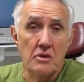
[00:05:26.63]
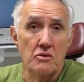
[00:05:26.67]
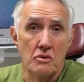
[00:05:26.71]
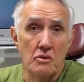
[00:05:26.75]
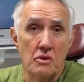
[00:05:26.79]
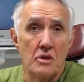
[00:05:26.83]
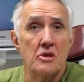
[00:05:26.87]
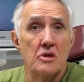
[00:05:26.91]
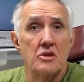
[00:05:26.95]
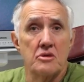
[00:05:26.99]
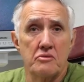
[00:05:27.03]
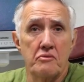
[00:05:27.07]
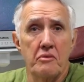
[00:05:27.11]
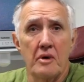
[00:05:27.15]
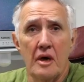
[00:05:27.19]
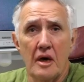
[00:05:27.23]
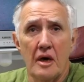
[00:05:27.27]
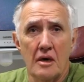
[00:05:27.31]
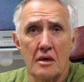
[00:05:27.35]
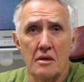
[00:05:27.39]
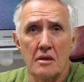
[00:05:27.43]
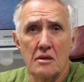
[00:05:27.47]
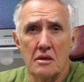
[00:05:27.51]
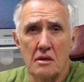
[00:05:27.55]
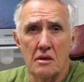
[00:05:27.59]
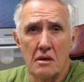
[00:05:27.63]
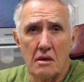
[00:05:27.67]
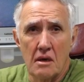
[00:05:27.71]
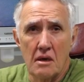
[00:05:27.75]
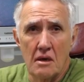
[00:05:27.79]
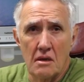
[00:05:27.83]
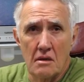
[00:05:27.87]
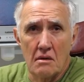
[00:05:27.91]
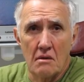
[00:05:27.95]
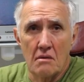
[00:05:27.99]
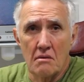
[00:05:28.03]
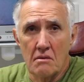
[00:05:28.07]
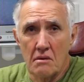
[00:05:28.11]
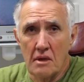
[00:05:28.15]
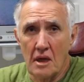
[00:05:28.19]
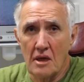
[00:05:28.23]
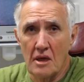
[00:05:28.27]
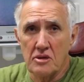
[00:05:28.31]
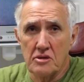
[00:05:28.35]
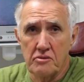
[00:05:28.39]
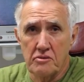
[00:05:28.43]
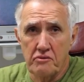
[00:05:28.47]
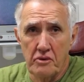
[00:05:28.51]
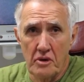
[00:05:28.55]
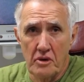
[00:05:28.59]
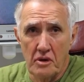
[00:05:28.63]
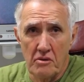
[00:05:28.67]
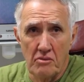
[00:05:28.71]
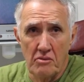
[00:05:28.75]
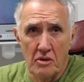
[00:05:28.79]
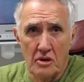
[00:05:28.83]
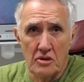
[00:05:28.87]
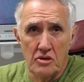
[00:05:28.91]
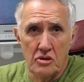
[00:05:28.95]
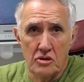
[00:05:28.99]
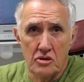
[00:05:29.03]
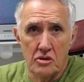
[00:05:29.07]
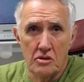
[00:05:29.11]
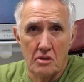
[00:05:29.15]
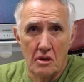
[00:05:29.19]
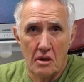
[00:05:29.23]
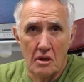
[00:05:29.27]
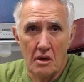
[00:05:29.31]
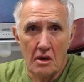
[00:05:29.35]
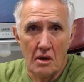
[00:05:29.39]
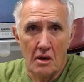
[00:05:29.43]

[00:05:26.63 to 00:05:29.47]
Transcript: to expect, and that's pretty much